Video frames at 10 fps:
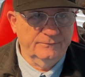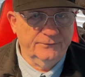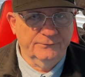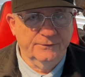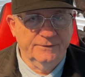
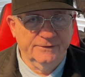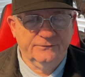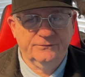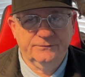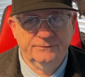through
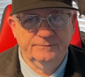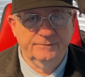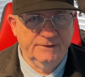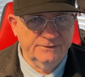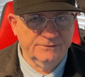
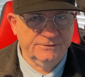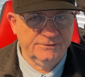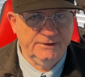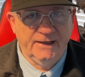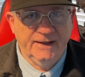these
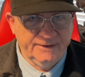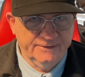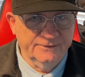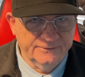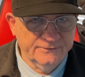
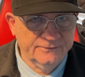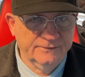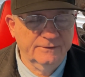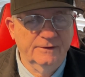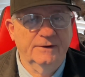shenanigans,
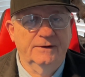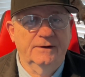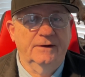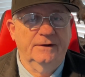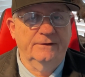
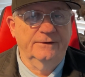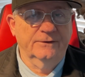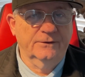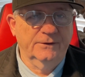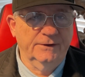they're
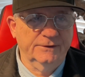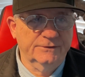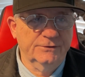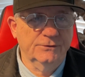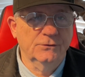going
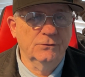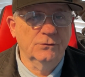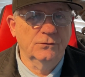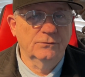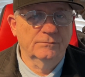to